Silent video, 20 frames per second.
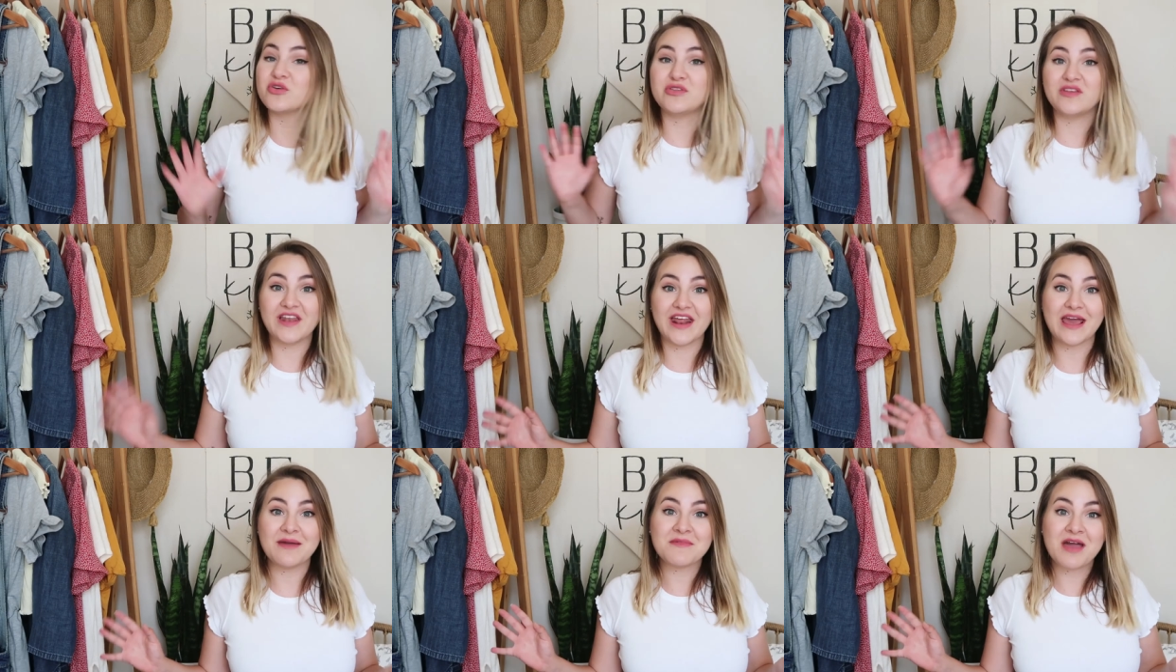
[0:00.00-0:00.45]
So
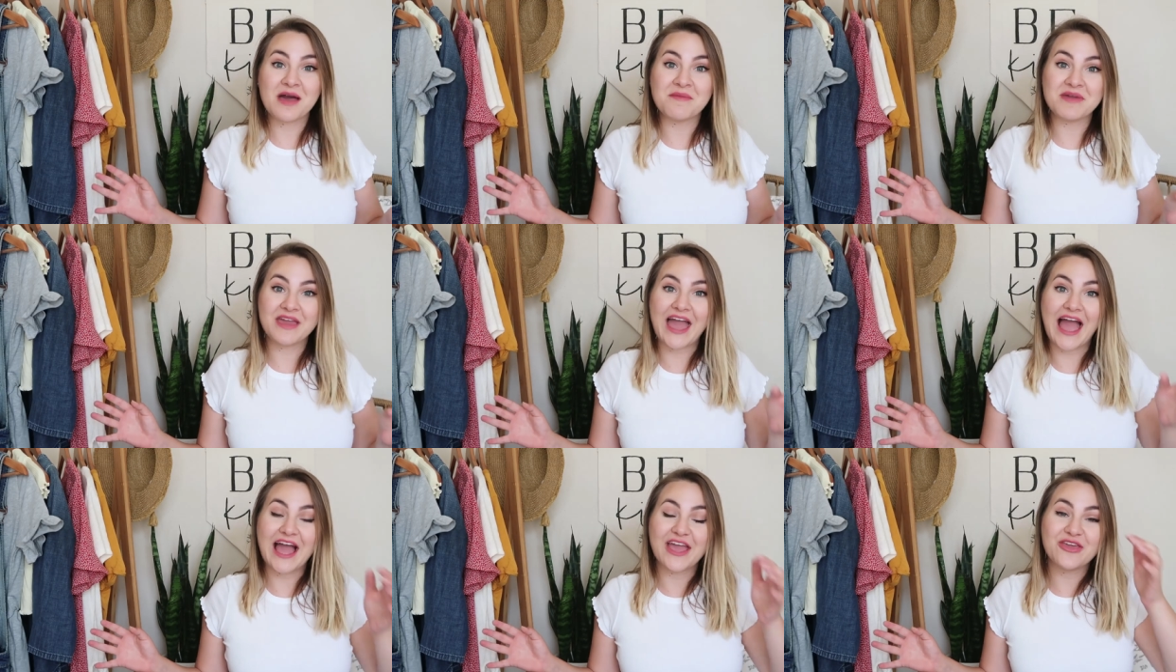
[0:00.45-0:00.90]
today I'm
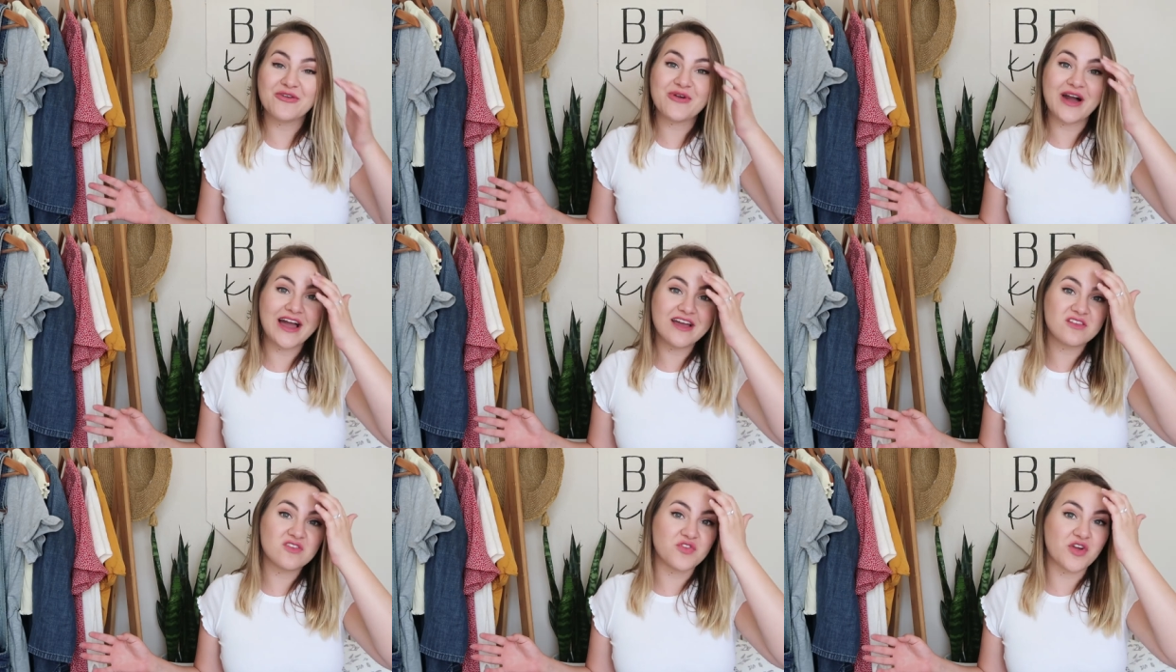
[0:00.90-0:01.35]
coming at you
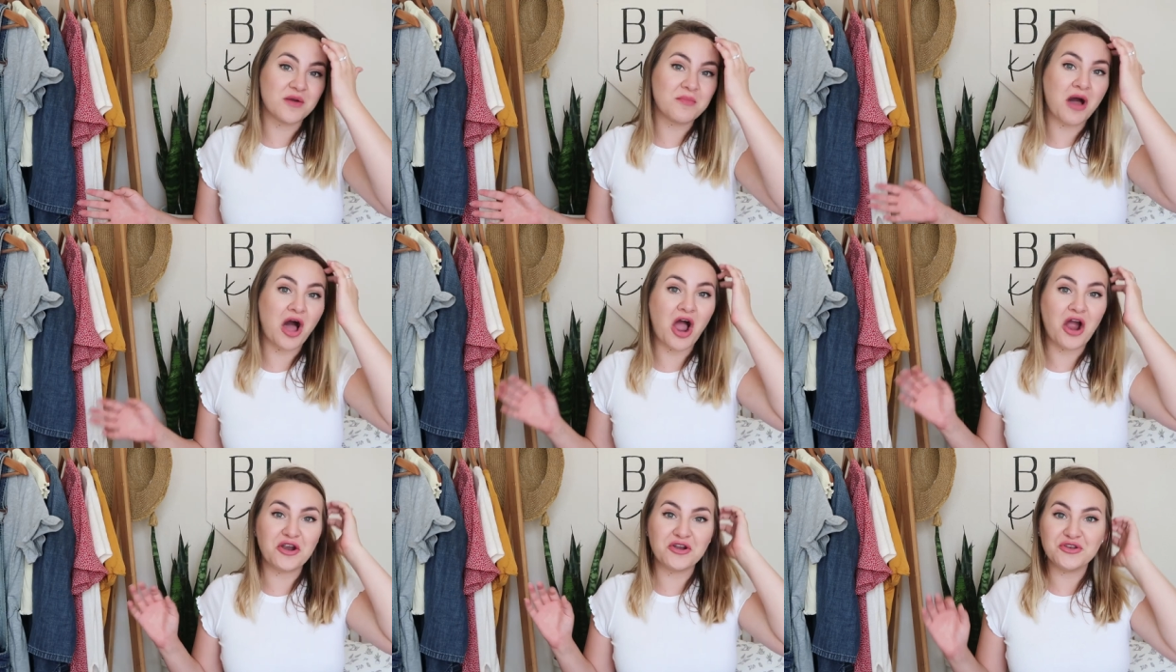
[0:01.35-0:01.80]
guys
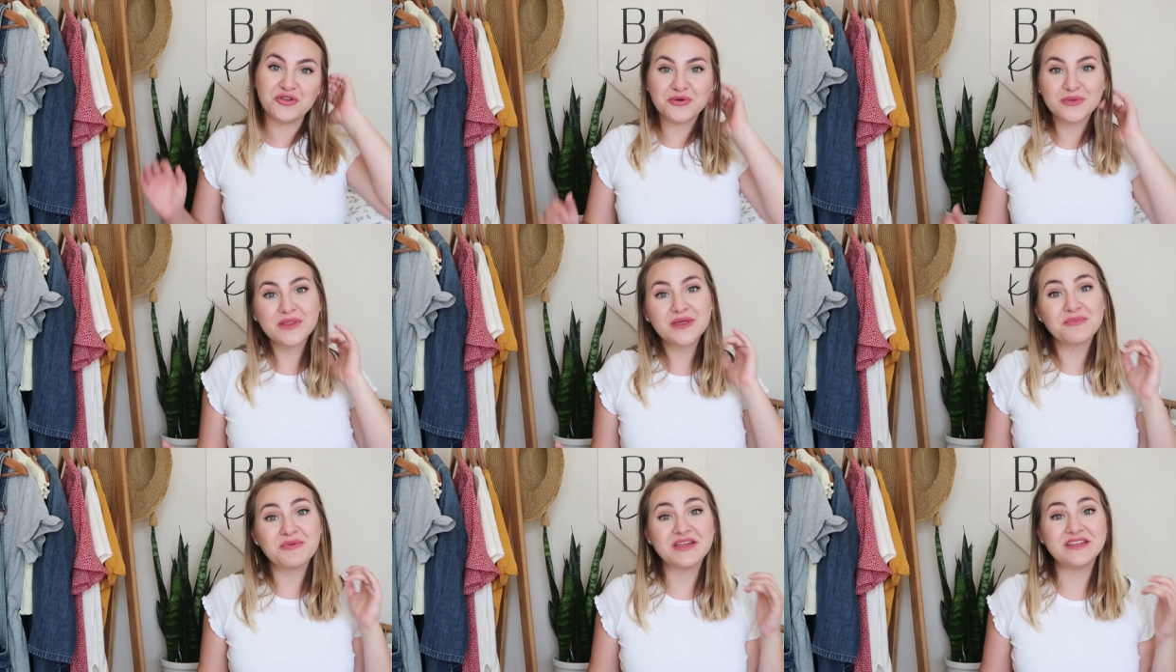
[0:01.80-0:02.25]
from our
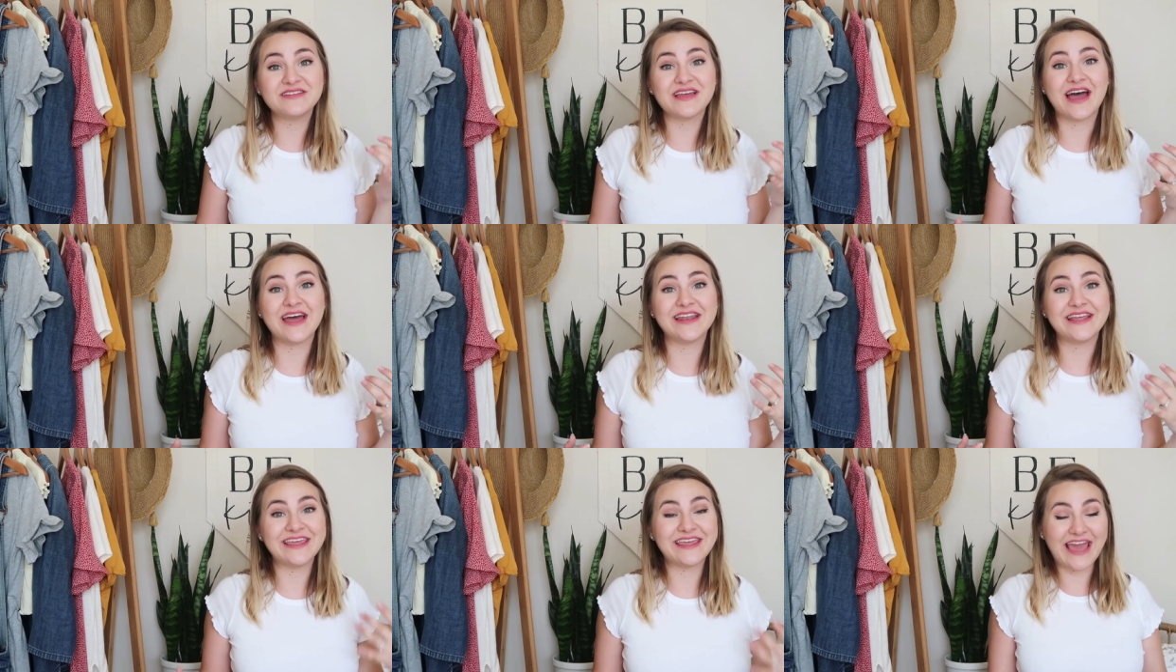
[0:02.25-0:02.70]
newly
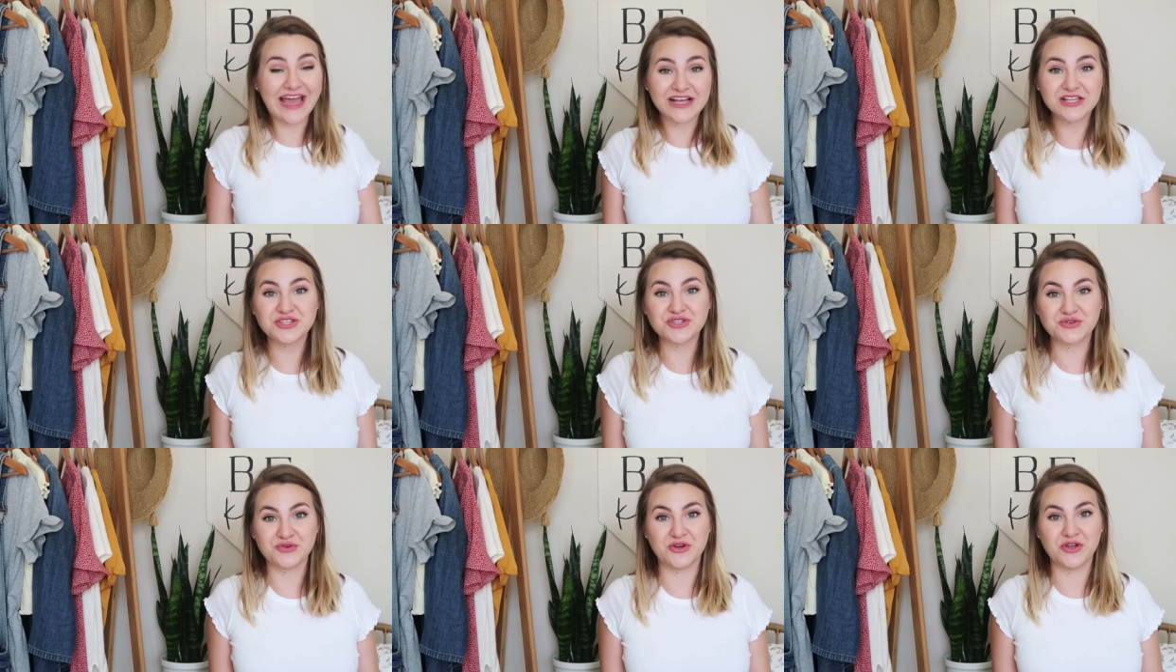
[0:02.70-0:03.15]
redone
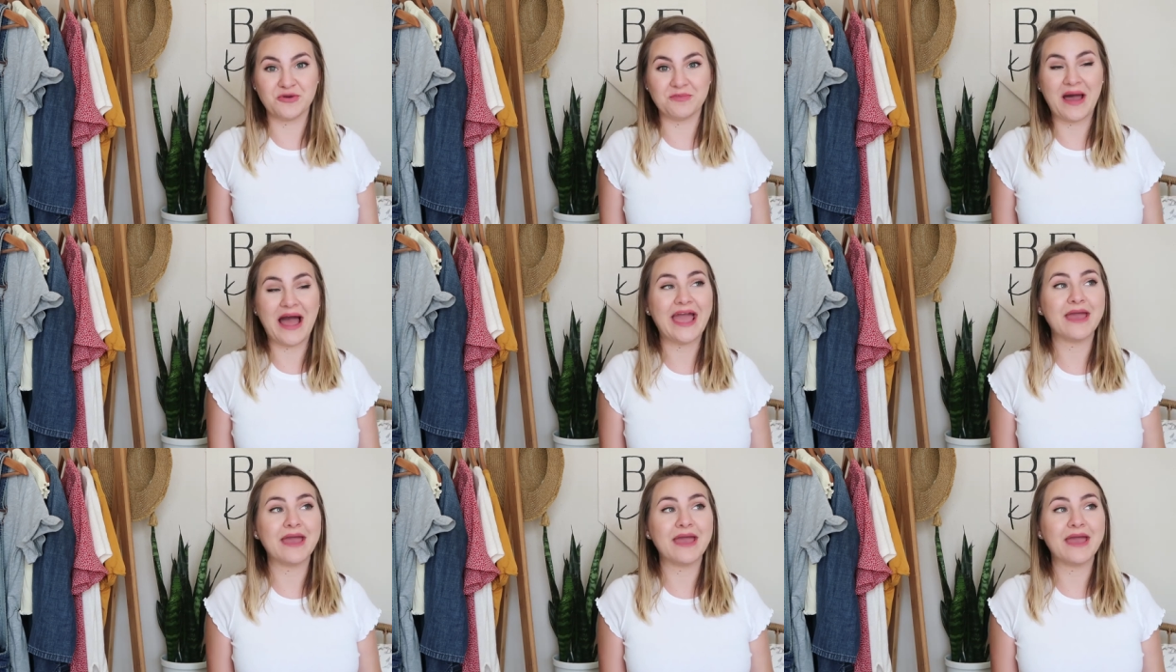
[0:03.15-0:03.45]
guest room.